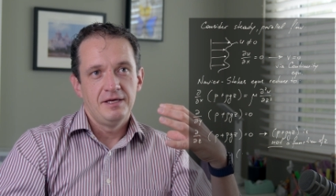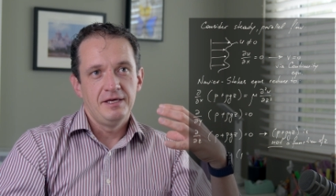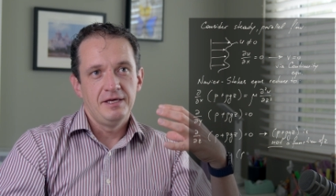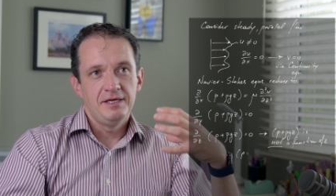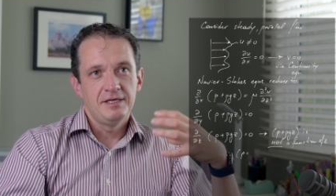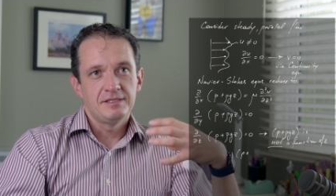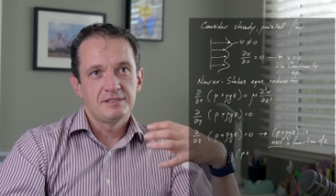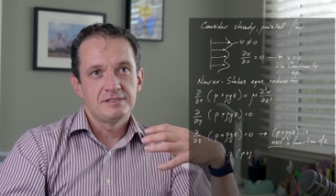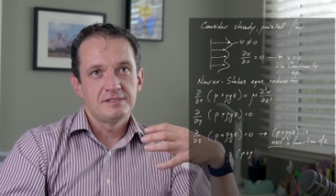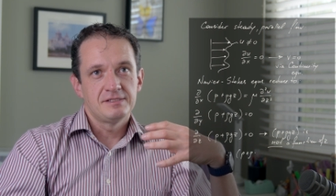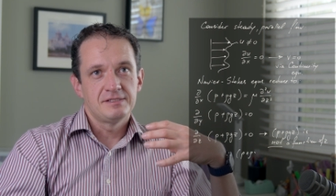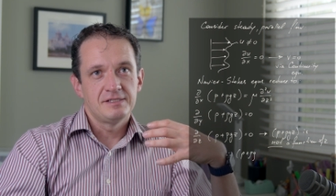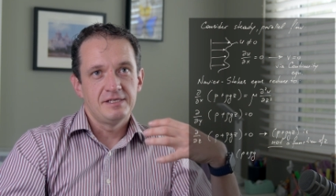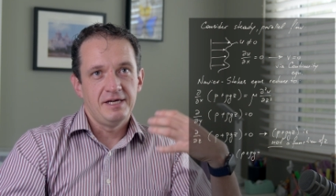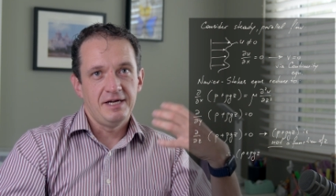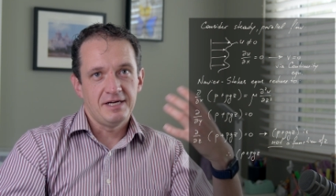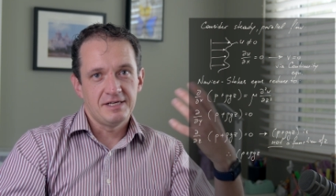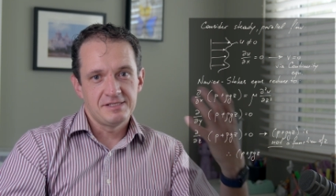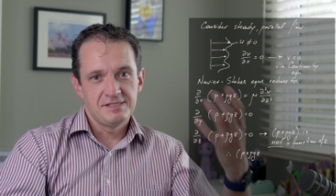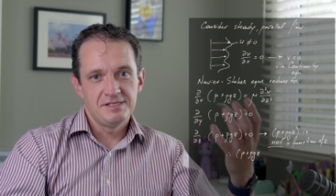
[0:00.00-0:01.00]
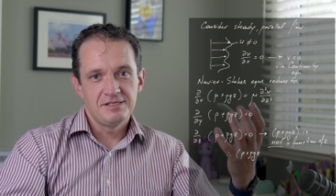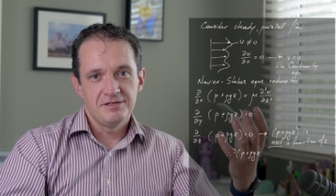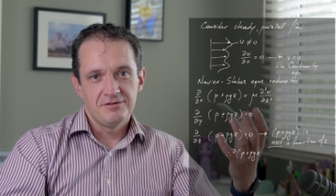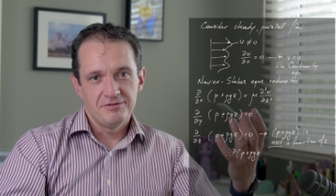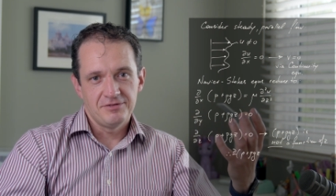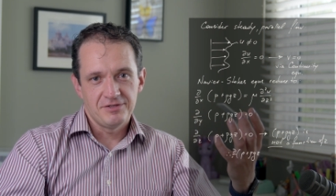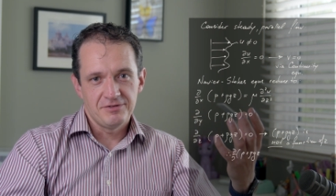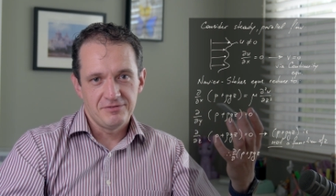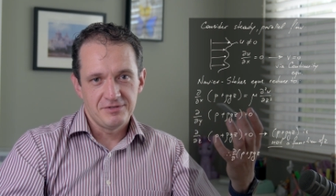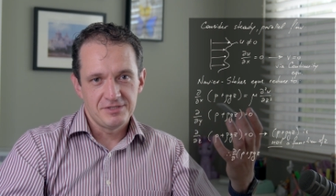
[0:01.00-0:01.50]
its x
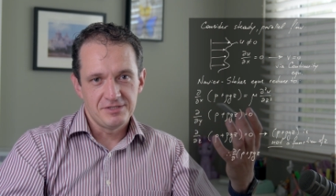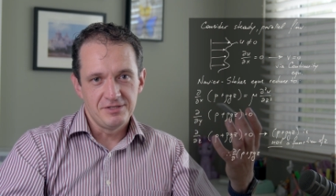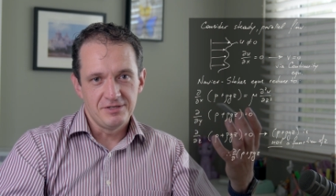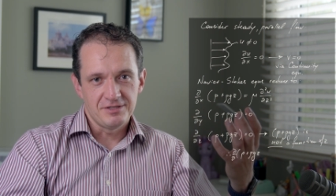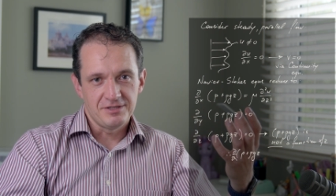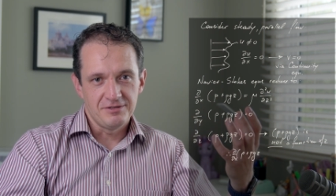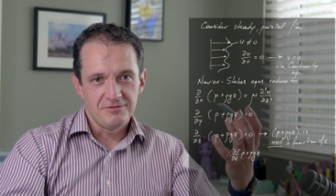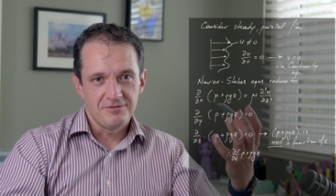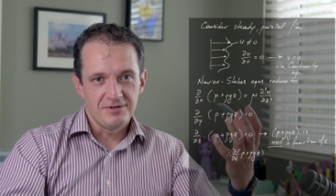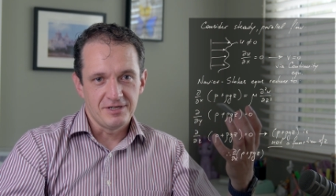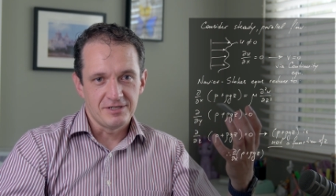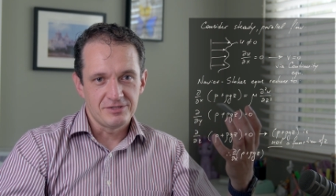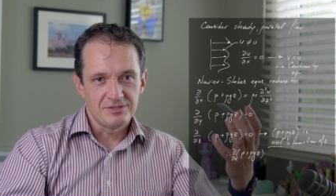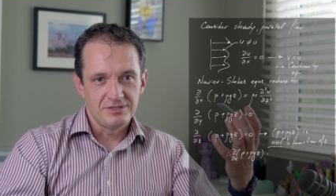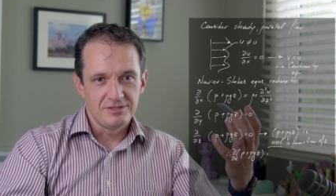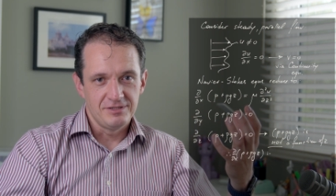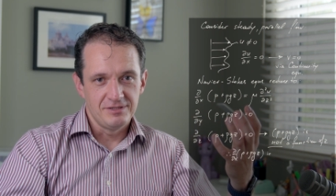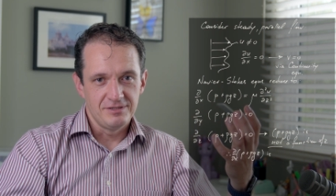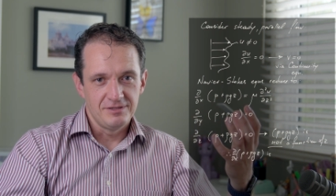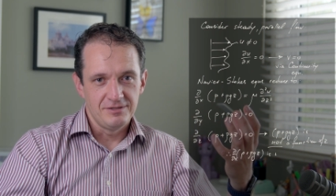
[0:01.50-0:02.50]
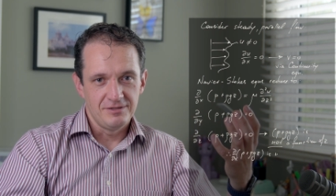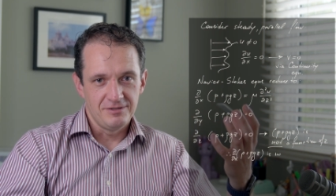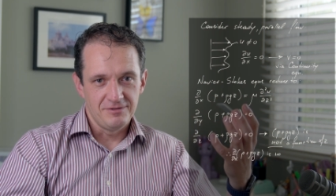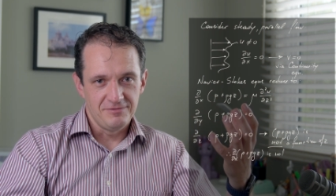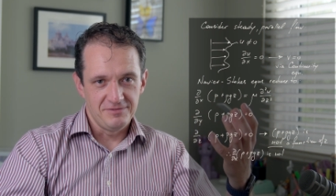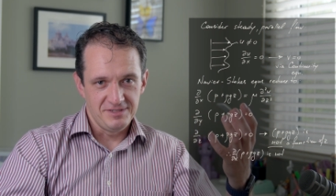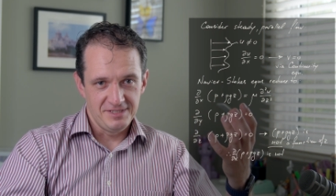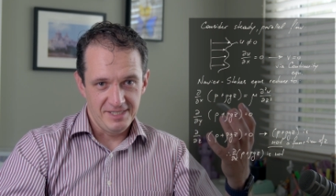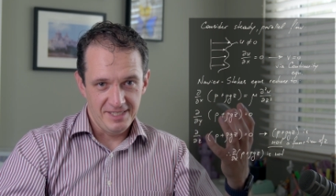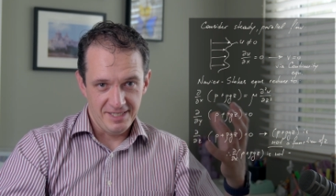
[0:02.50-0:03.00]
derivative is not a function
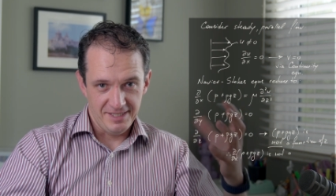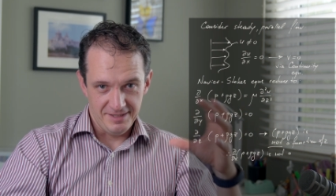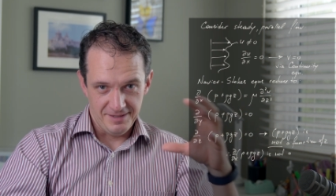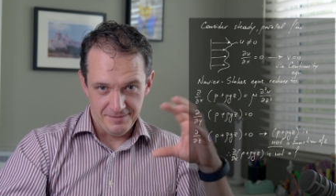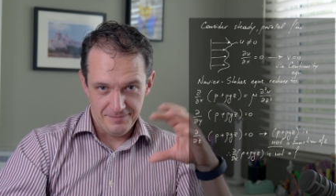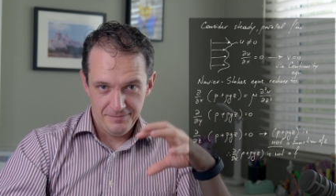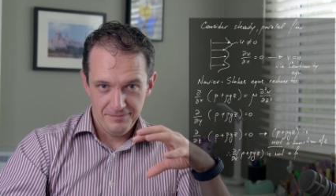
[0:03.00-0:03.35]
of z.